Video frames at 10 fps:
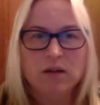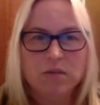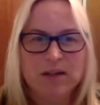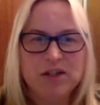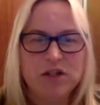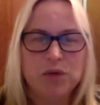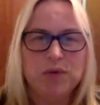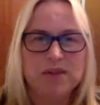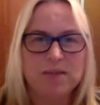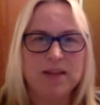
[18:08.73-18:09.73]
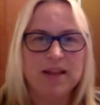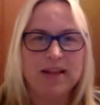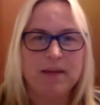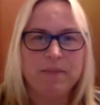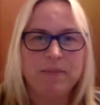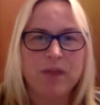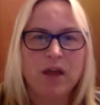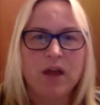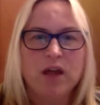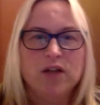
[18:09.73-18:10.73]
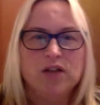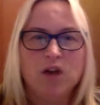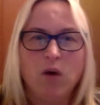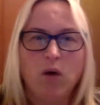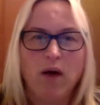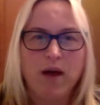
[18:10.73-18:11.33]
-2, something like that. So,